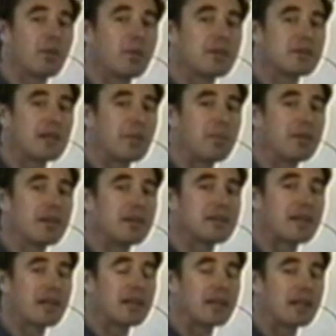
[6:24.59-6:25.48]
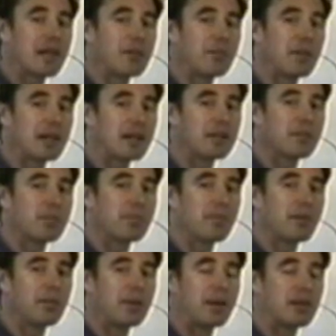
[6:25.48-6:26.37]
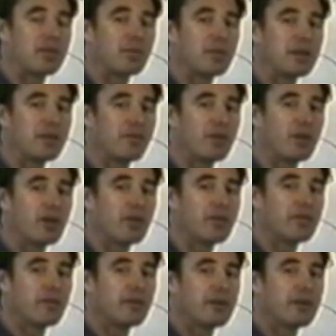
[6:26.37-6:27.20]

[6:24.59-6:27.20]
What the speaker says: we're starting to come back to about 25.